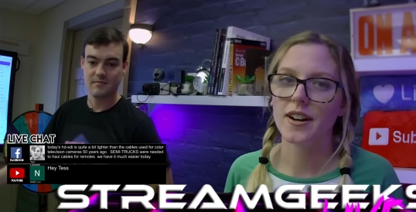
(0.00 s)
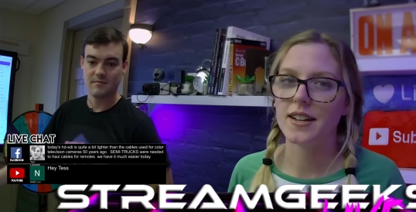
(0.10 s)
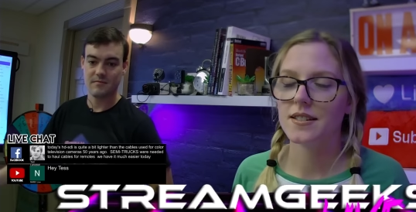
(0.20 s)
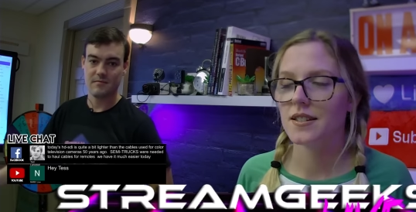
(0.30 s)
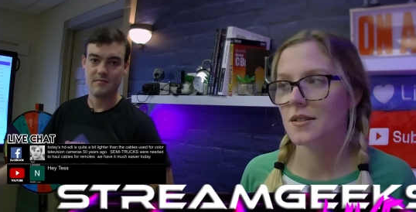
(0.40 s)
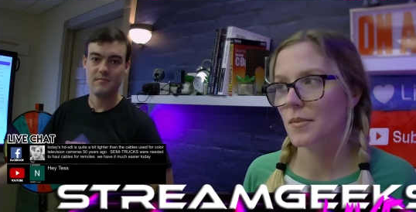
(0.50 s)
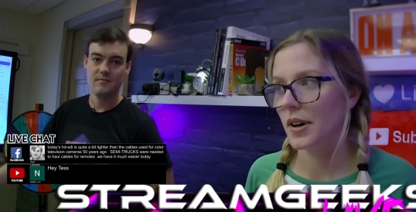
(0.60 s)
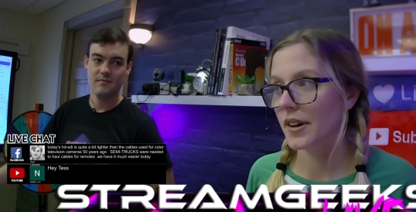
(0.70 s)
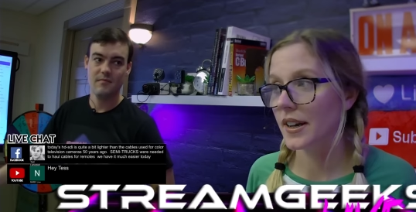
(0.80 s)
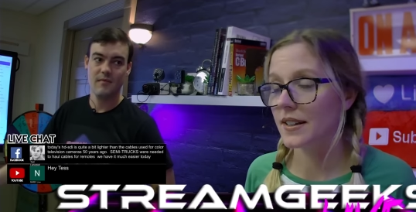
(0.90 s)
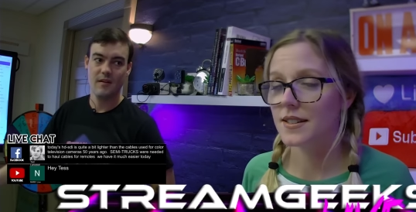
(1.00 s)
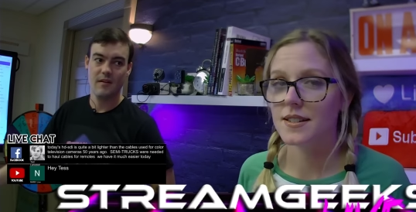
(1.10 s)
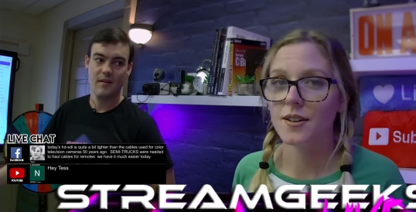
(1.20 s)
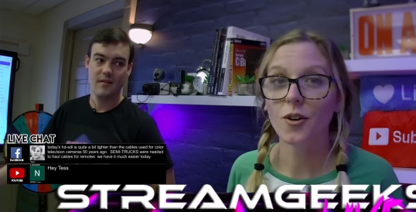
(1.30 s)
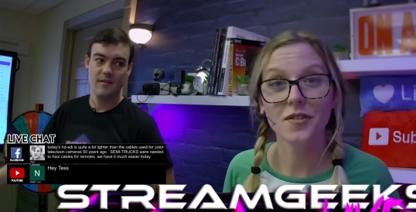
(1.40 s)
Speaker 1: audiences, markets,
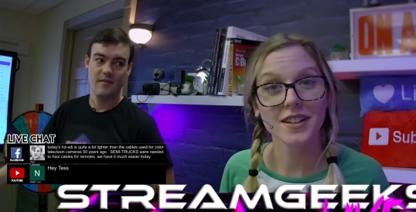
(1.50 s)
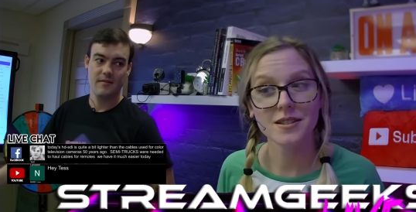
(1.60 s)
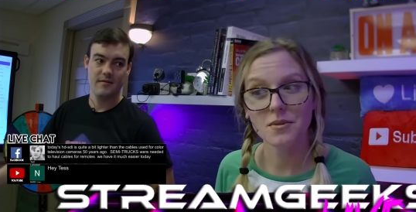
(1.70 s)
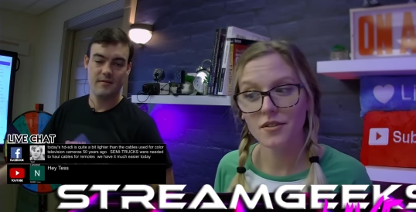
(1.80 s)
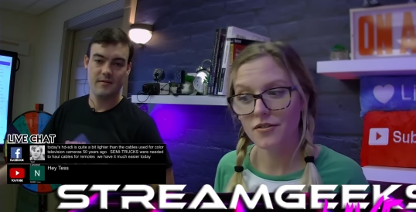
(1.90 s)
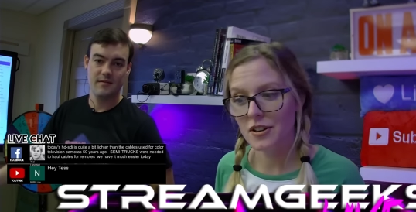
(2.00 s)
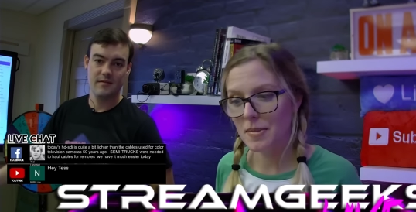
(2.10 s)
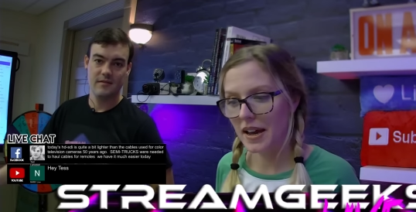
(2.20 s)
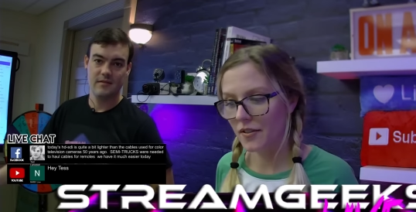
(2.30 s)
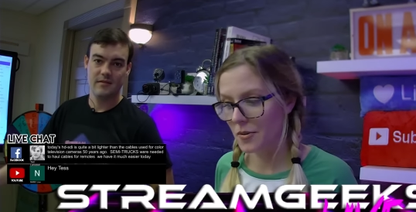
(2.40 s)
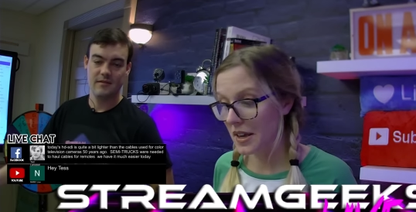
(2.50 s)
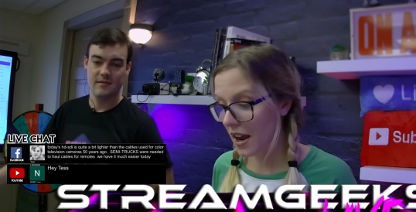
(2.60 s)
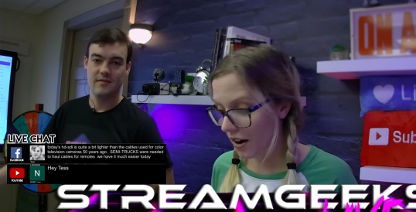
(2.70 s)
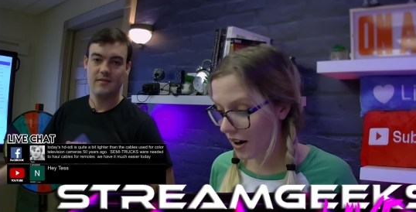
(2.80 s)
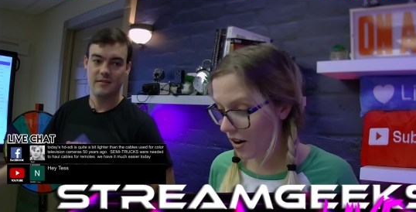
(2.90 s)
and hopefully get some good feedback from
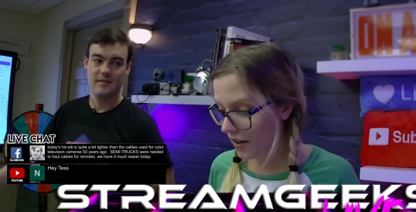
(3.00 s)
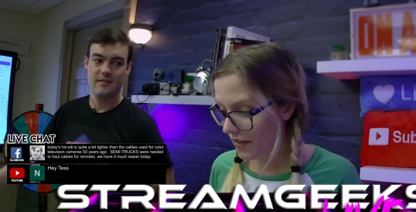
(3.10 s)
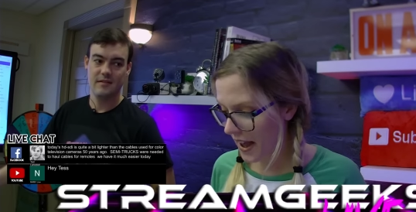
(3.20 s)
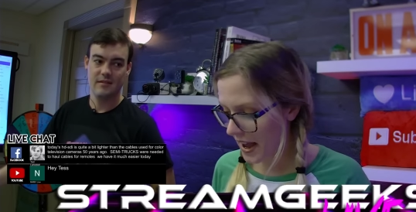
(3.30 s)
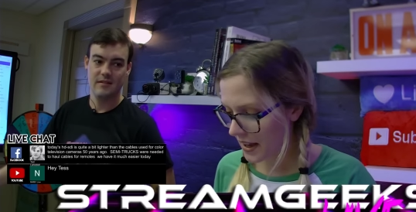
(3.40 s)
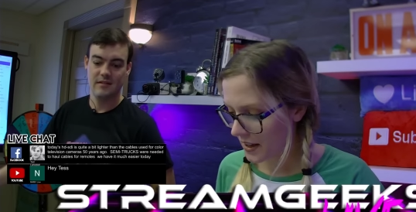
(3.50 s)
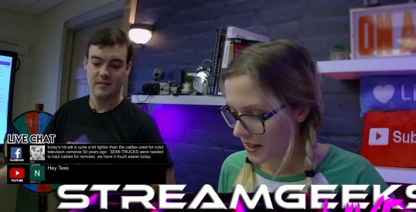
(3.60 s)
Gary on that.